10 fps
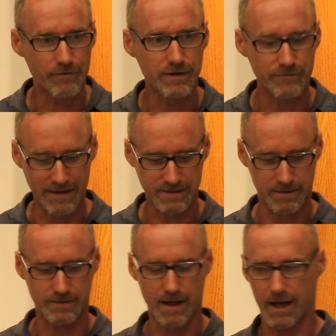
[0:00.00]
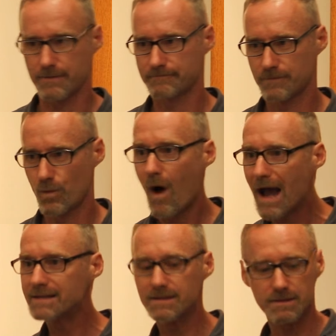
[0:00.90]
of the events of the day.
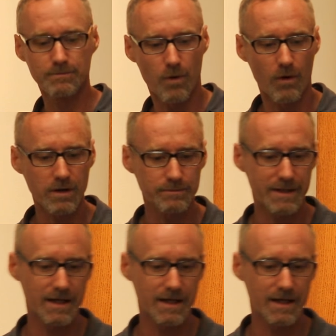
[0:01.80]
Why is this important?